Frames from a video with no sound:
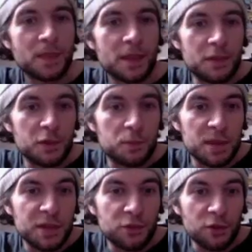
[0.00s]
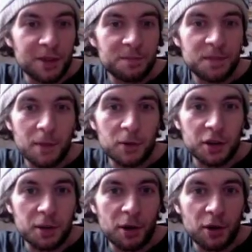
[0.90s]
This B string, now we're
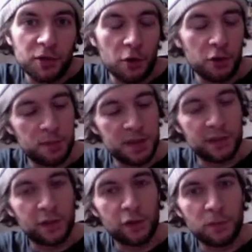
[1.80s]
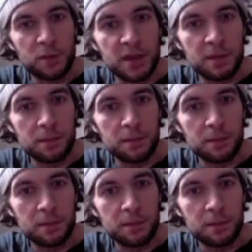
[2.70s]
going to compare it to all the B's. Here's a B.